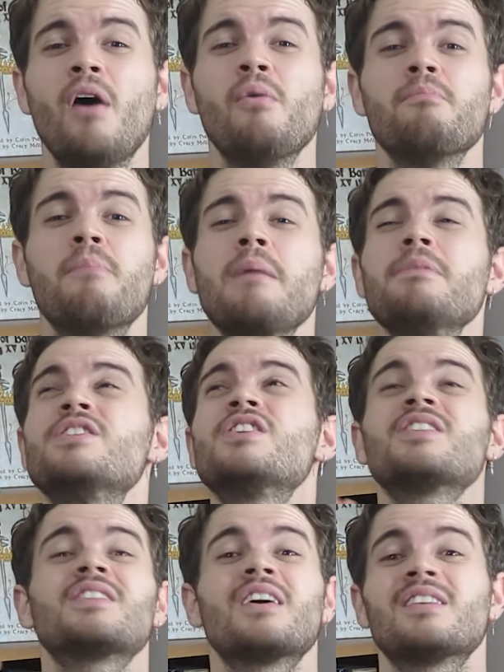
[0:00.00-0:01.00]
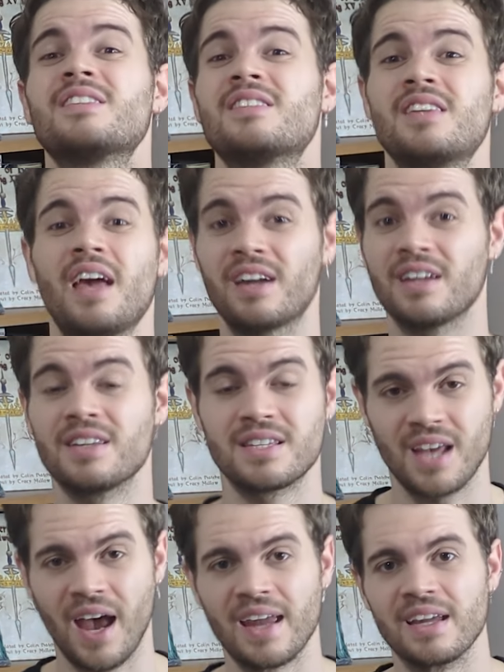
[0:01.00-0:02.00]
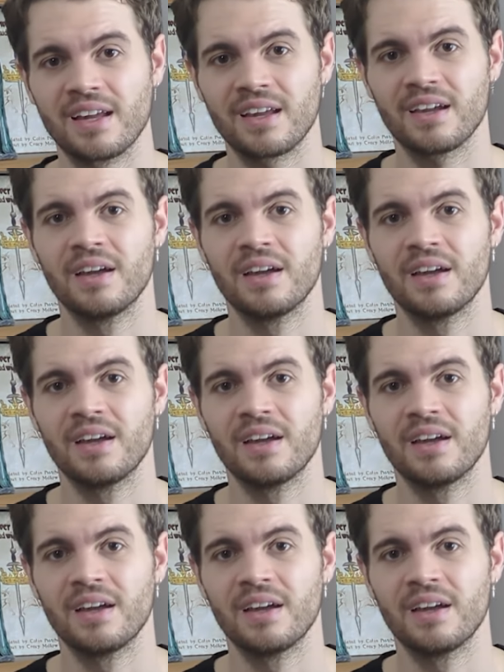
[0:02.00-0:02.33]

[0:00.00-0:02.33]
hell, maybe just a second take,